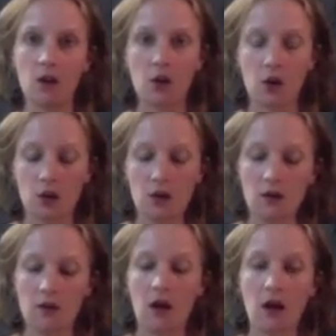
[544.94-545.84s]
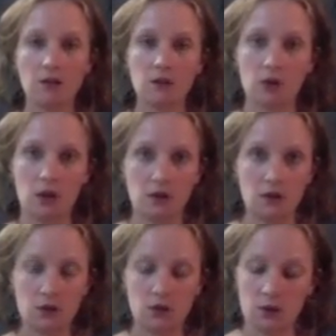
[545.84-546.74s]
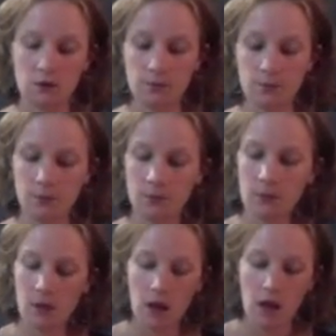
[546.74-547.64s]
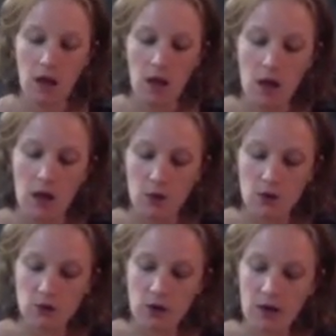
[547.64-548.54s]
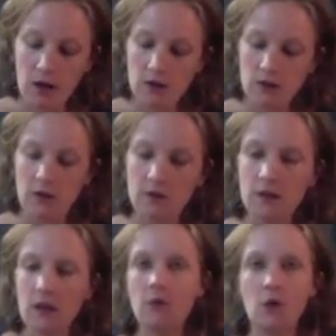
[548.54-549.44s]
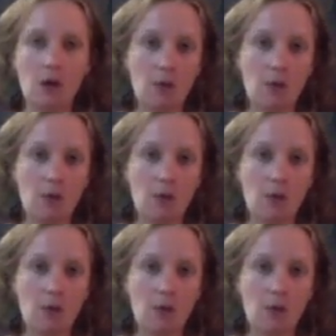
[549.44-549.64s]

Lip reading: occurred in the concentrated solution. You can try that yourself, see if you come